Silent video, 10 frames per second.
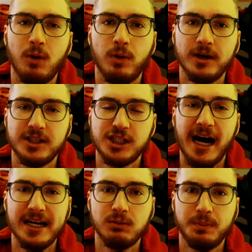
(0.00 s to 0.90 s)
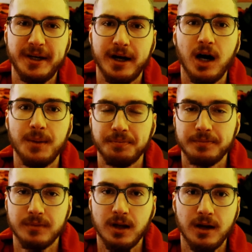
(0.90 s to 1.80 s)
what China would become
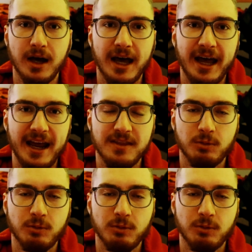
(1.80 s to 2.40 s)
in the